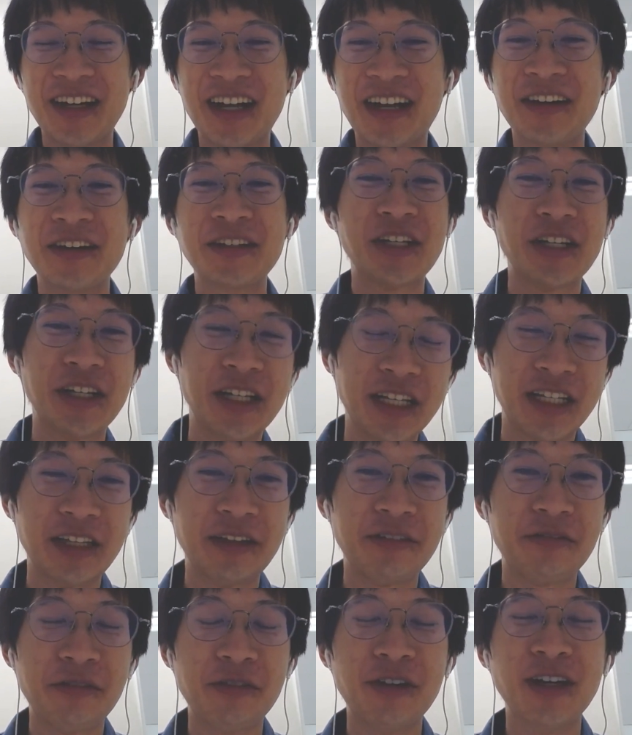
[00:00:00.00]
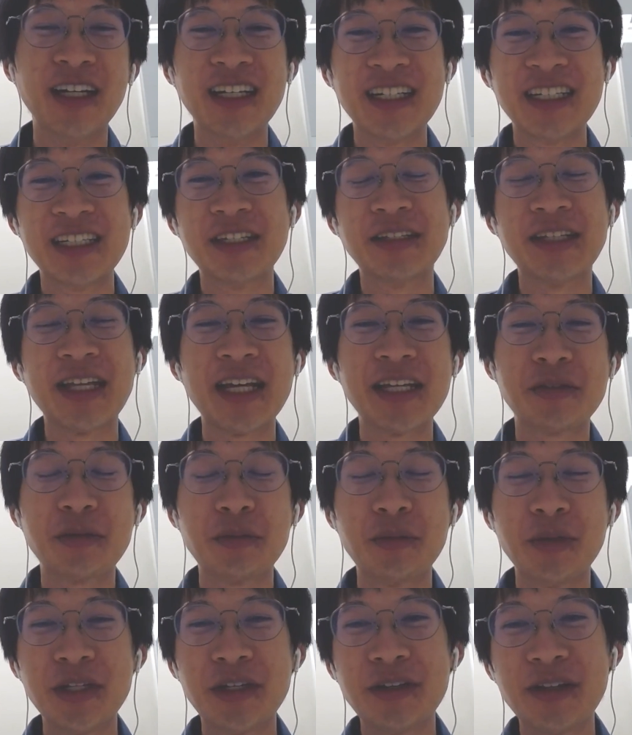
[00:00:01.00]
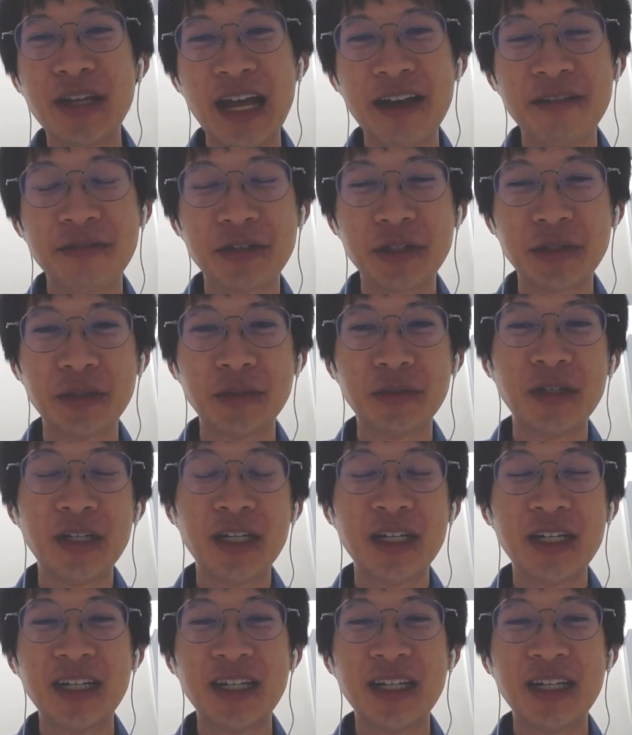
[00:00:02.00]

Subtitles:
alternative way, so that we don't have to